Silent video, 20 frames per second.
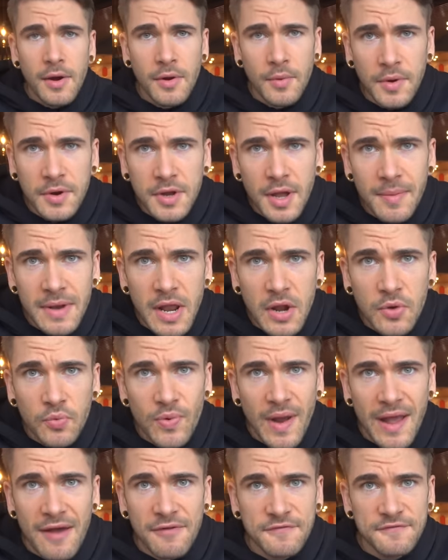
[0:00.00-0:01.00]
right, we're coming on
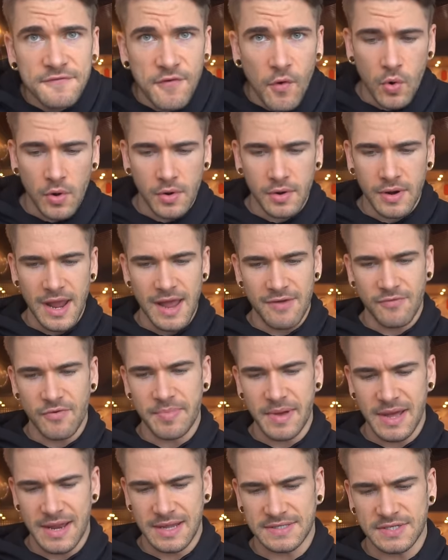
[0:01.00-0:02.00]
round four,
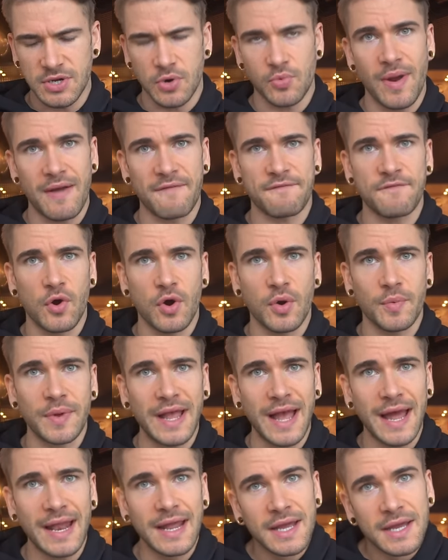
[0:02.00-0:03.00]
everybody. So round four, we
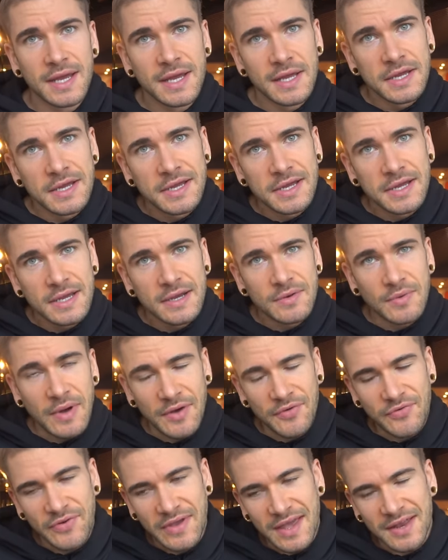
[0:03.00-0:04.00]
got,
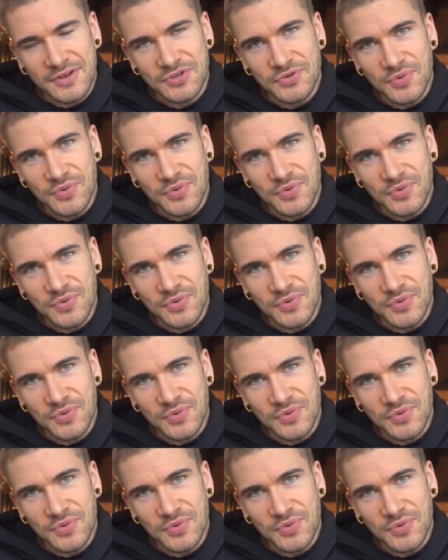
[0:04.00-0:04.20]
well, if we had